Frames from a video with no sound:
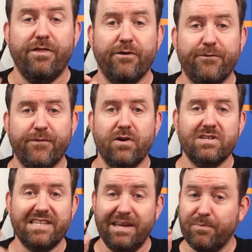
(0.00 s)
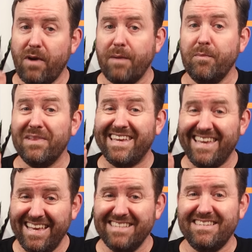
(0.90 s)
The first and probably
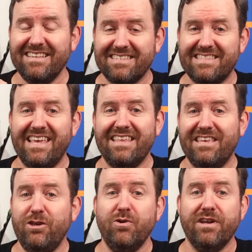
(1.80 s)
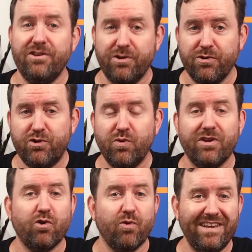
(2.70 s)
easiest thing that you can do to
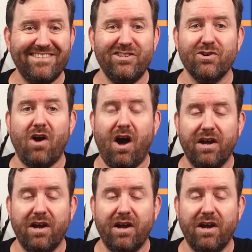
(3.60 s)
increase your